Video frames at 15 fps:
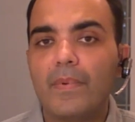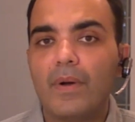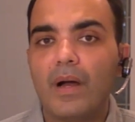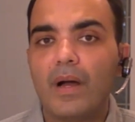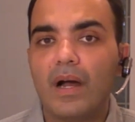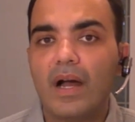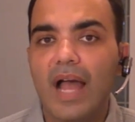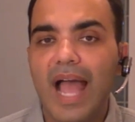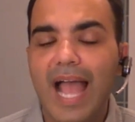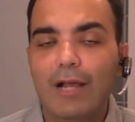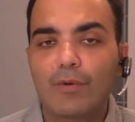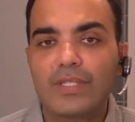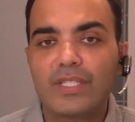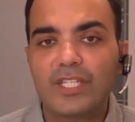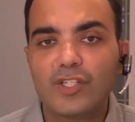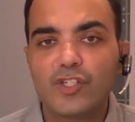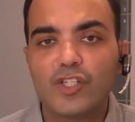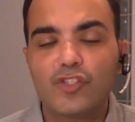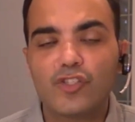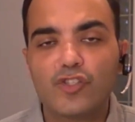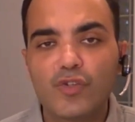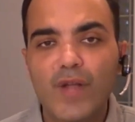
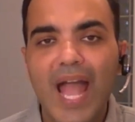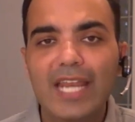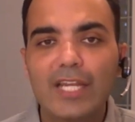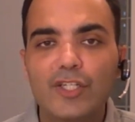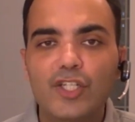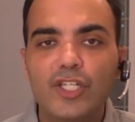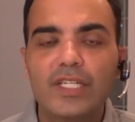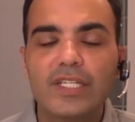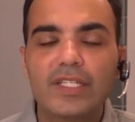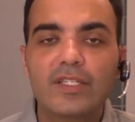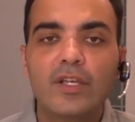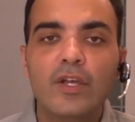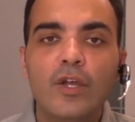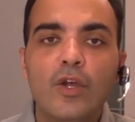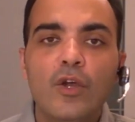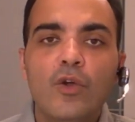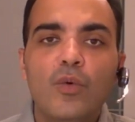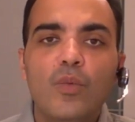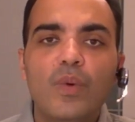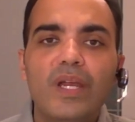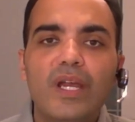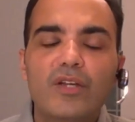acquisition strategies,
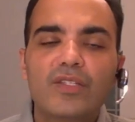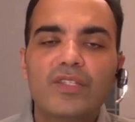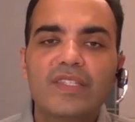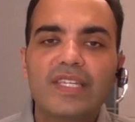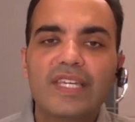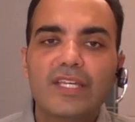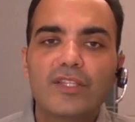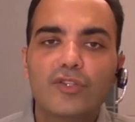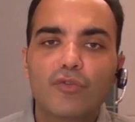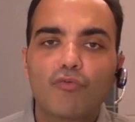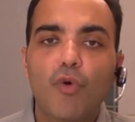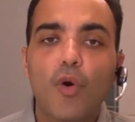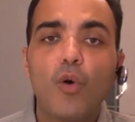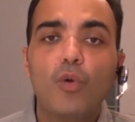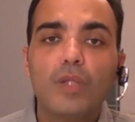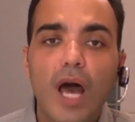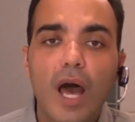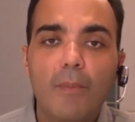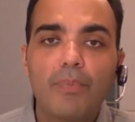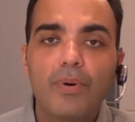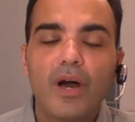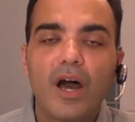we are seeing the
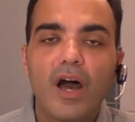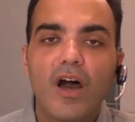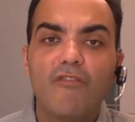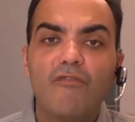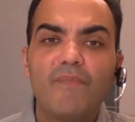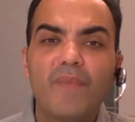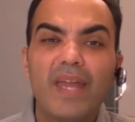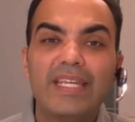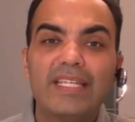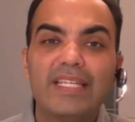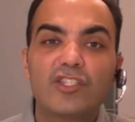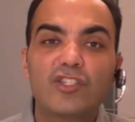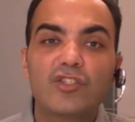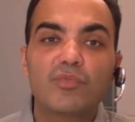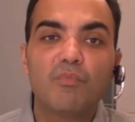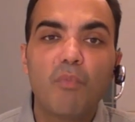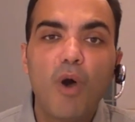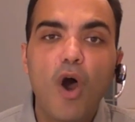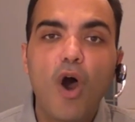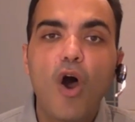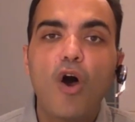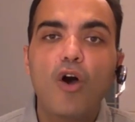roll-up of many
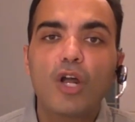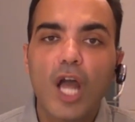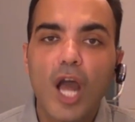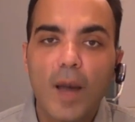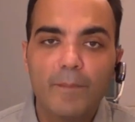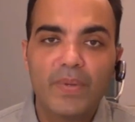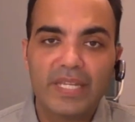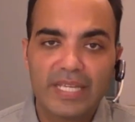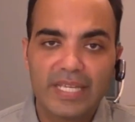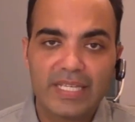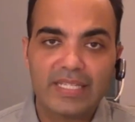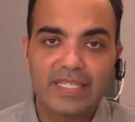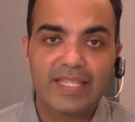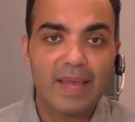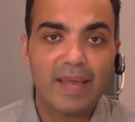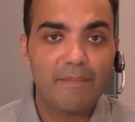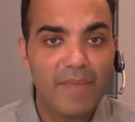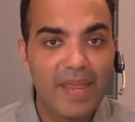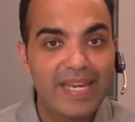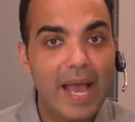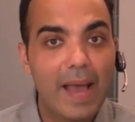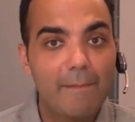small companies that
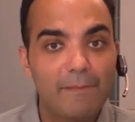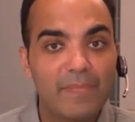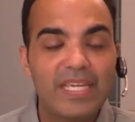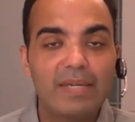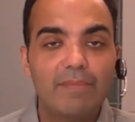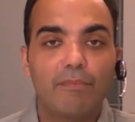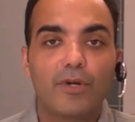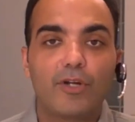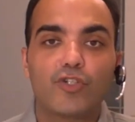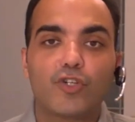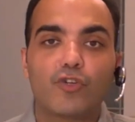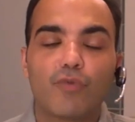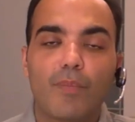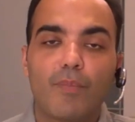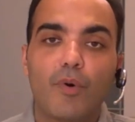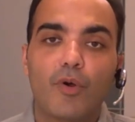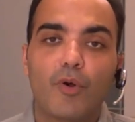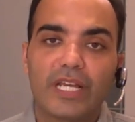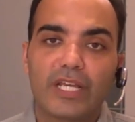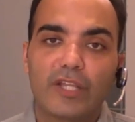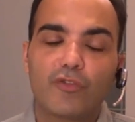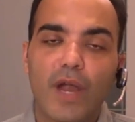may not meet merger
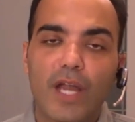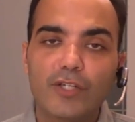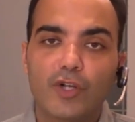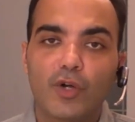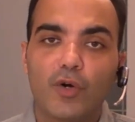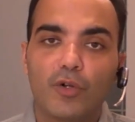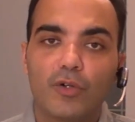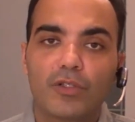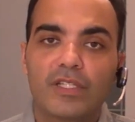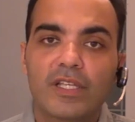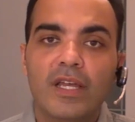reporting thresholds,